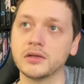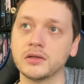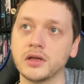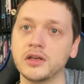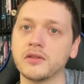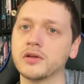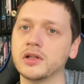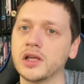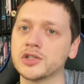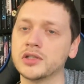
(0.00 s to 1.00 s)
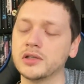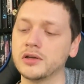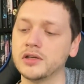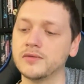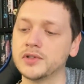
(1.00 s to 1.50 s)
another collection of Larry
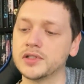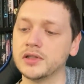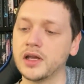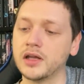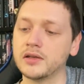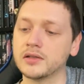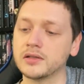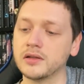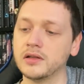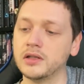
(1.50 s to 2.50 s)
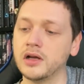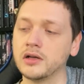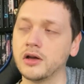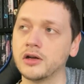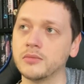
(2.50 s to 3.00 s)
Niven's in that, The Long
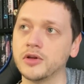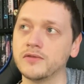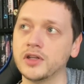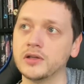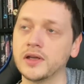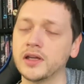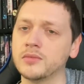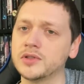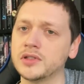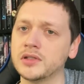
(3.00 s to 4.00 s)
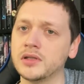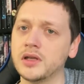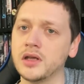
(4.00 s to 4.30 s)
Arm of Gil Hamilton.